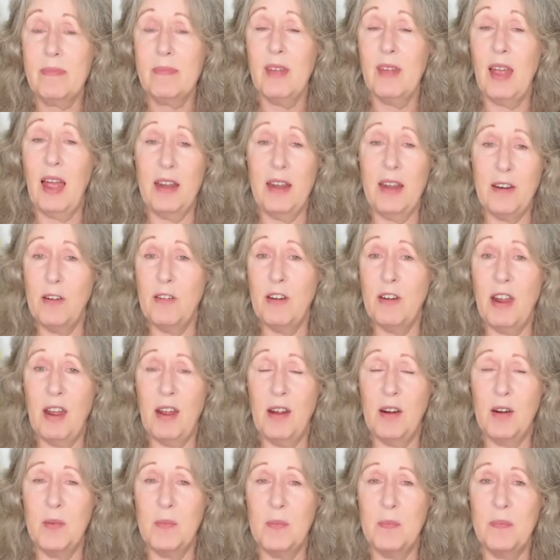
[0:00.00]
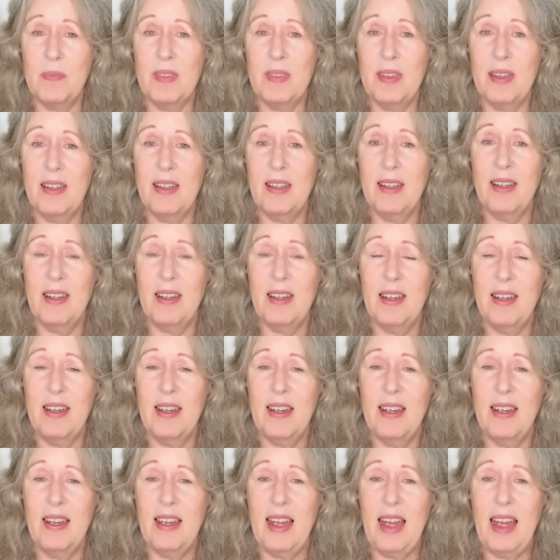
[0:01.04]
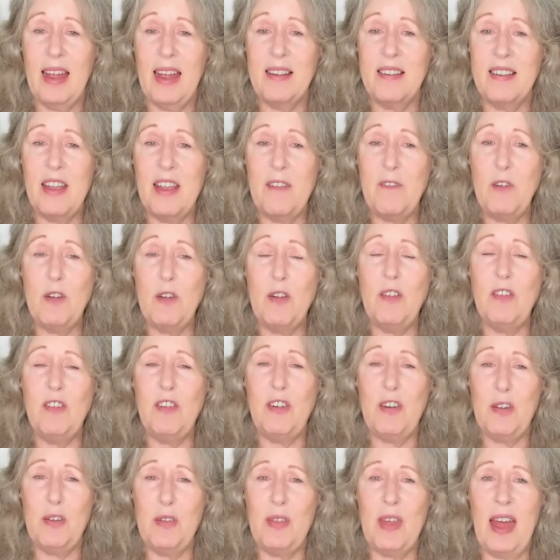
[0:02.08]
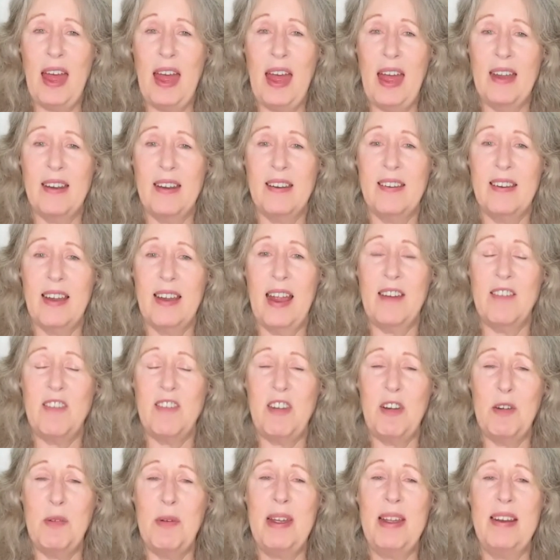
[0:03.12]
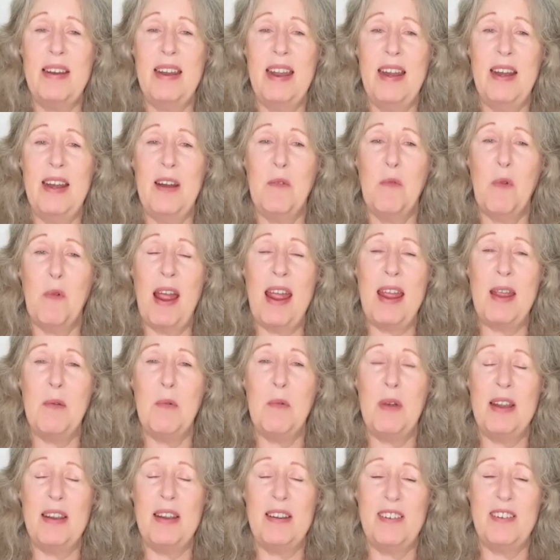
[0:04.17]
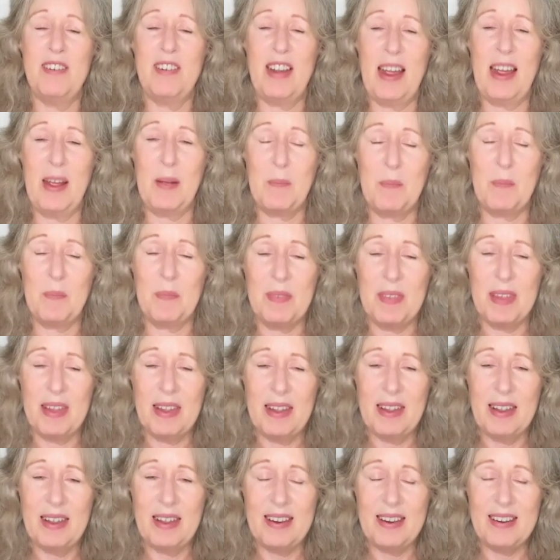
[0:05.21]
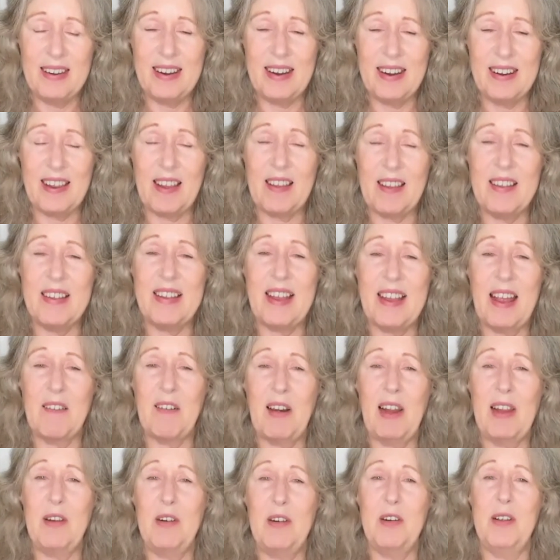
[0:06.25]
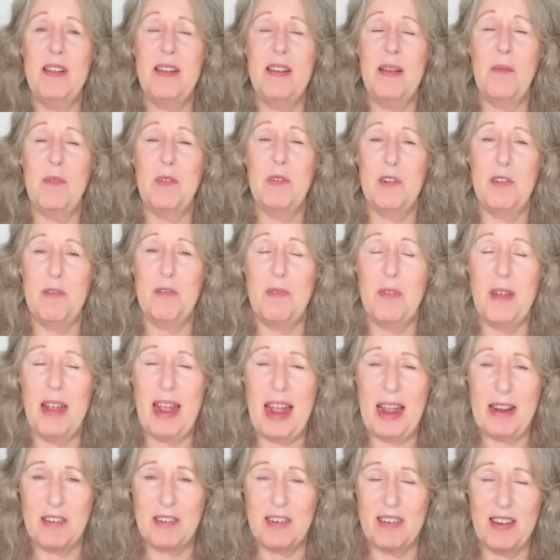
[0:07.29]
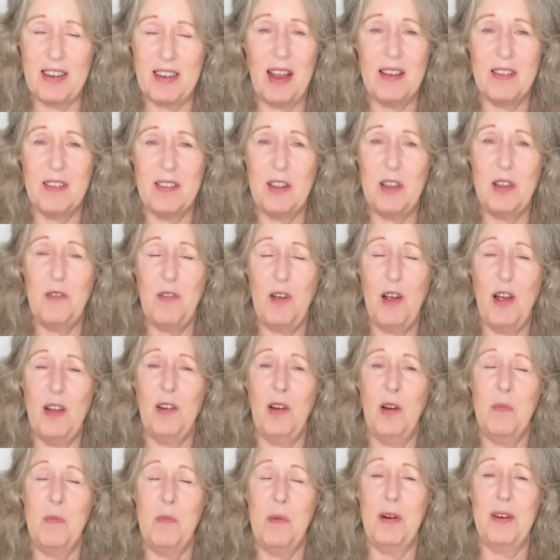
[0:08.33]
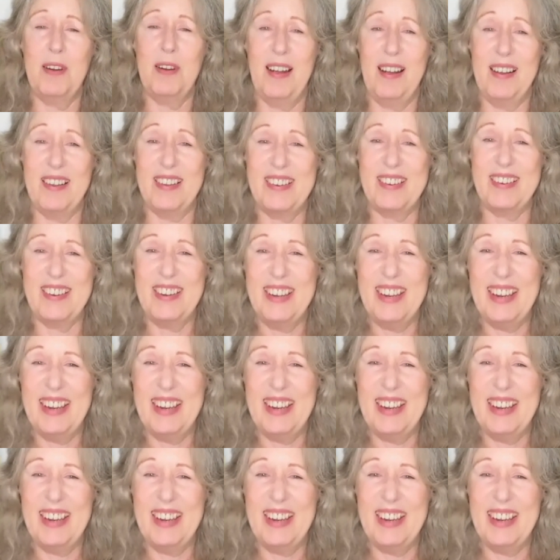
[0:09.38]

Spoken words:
I don't know. And see if you can do that and do it in a way which doesn't sound like you're doing some sort of exercise that you've heard on the podcast.